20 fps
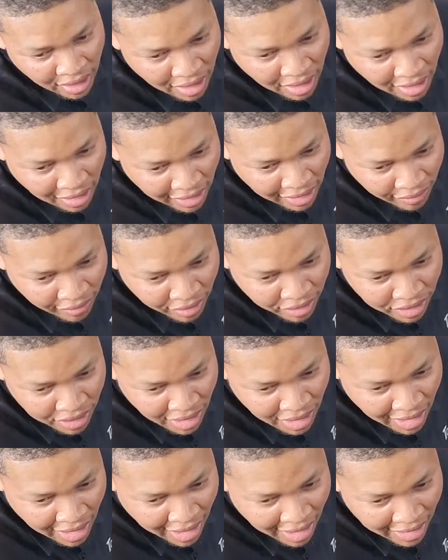Leave the seat
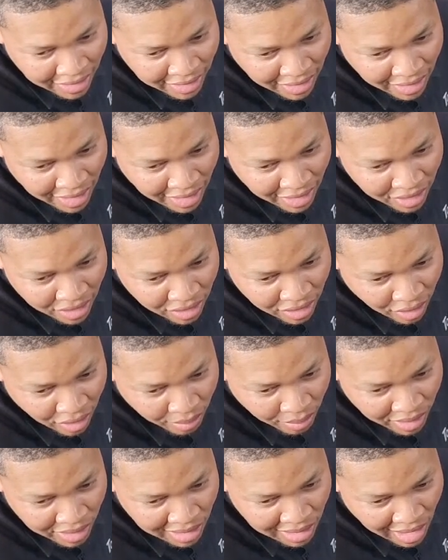as is. You'll be
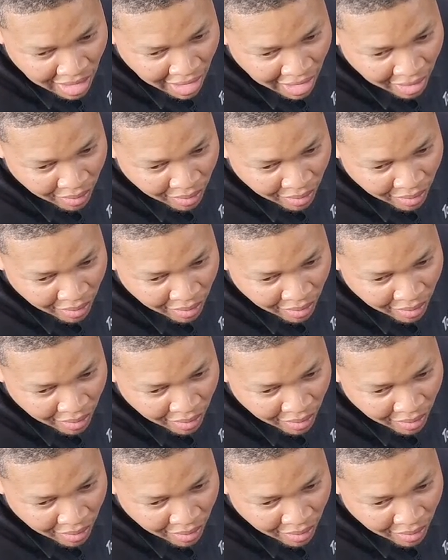sliding